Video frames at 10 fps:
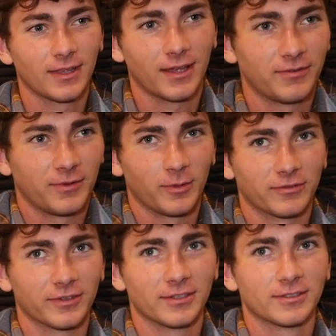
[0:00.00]
Yeah,
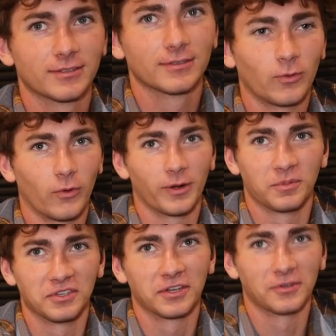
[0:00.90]
female friends. One in
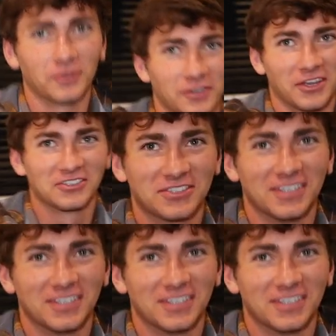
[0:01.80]
particular, yes. Yeah,